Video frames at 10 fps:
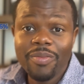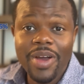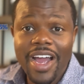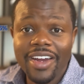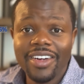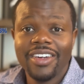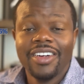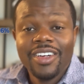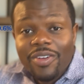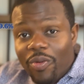buyer,
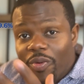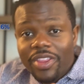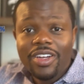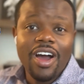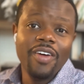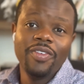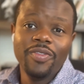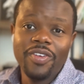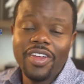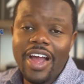with an offer
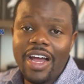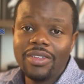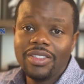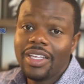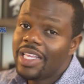for their house.